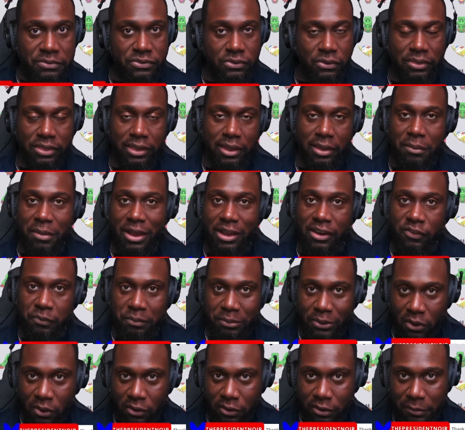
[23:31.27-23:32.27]
or the amount of
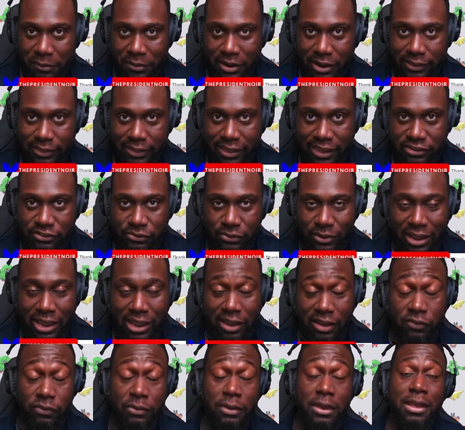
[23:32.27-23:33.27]
Pokemon that you
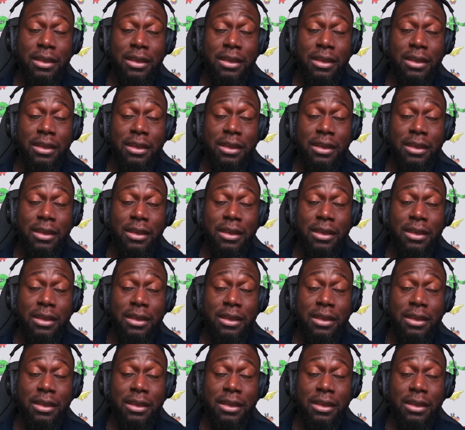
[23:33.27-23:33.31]
have,